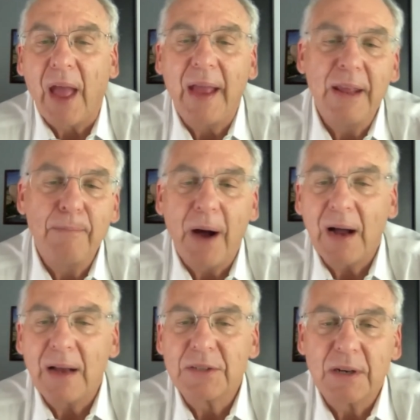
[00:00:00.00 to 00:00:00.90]
any
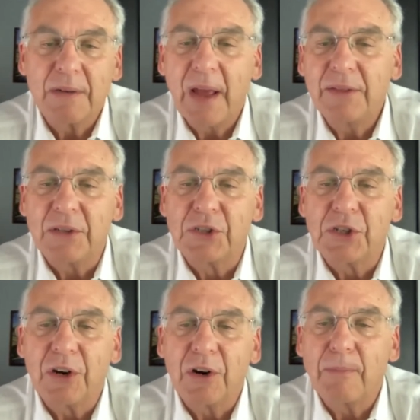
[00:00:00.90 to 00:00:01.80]
positive
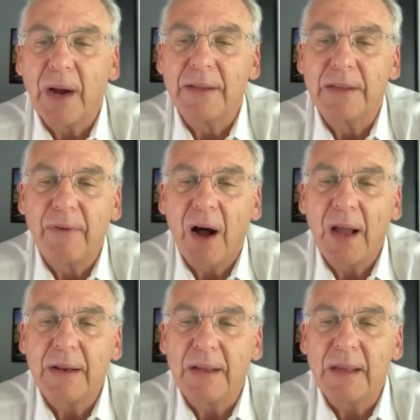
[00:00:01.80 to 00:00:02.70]
integer by
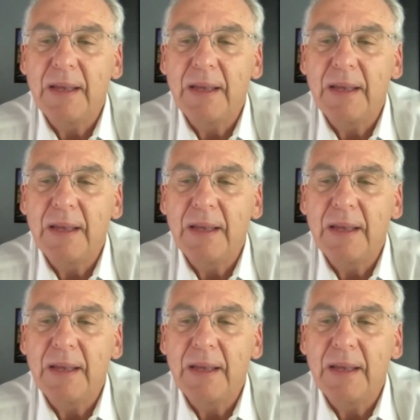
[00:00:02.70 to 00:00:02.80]
dividing